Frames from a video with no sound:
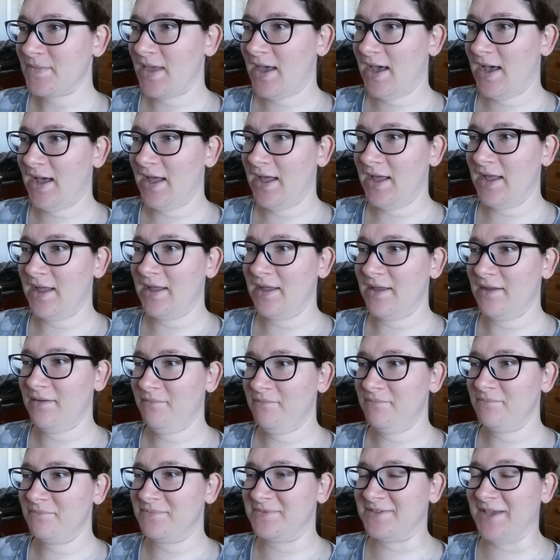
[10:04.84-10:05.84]
I
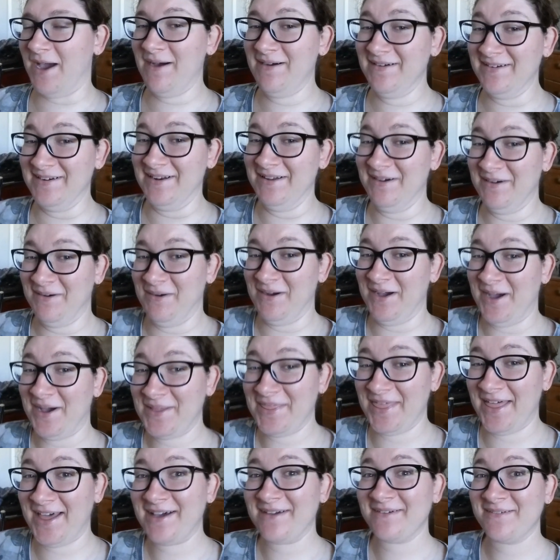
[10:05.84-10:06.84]
don't know
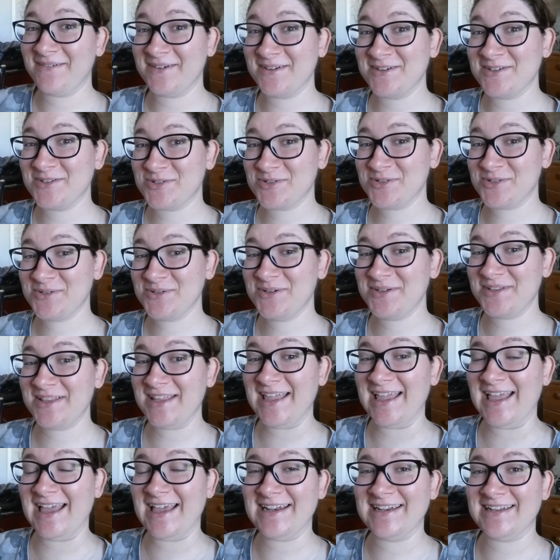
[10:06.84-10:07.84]
how that one
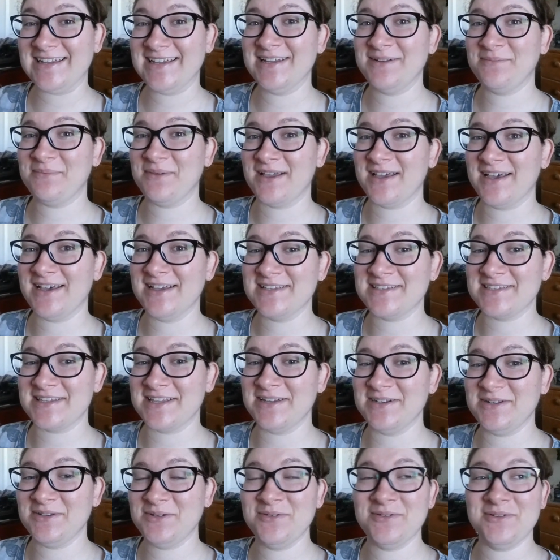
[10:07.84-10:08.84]
truly ended, because
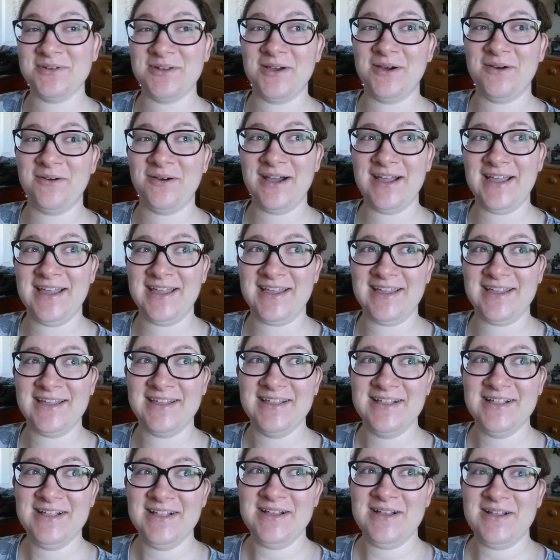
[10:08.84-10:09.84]
I do know I
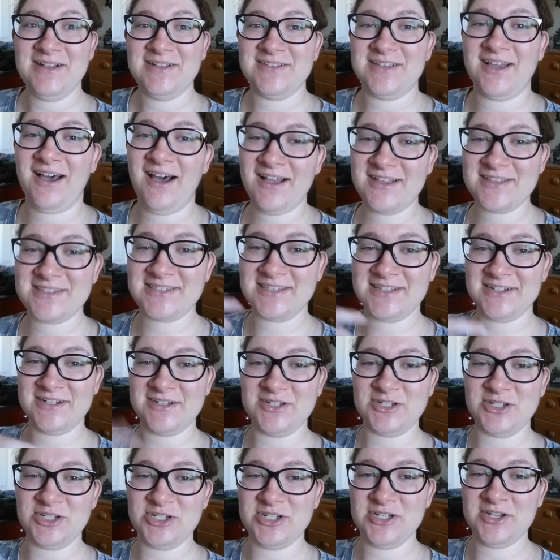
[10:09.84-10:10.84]
tossed in
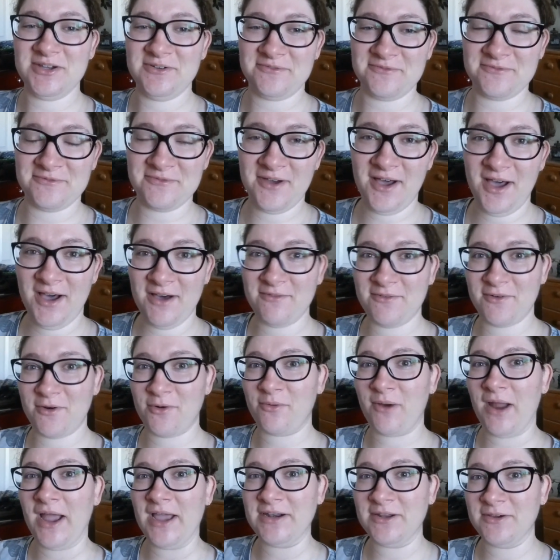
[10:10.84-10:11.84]
a gif of a
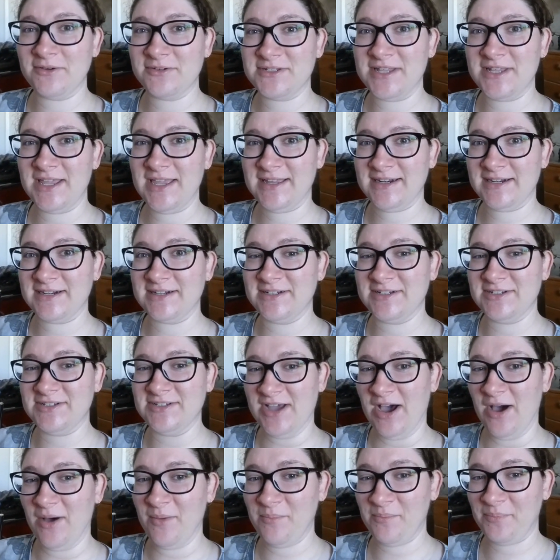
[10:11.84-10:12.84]
rhino taking a
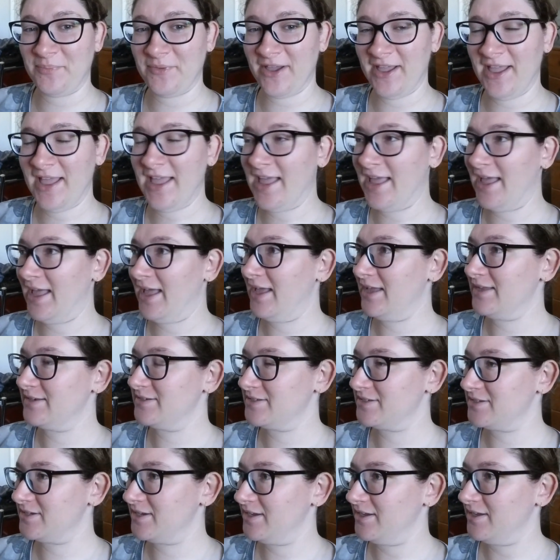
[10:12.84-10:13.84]
dump,
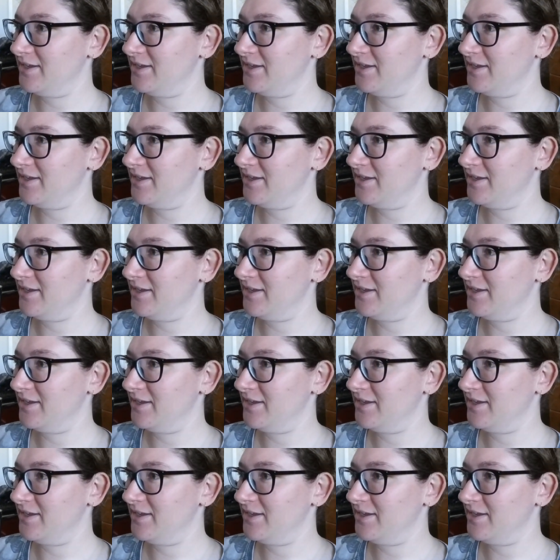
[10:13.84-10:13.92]
and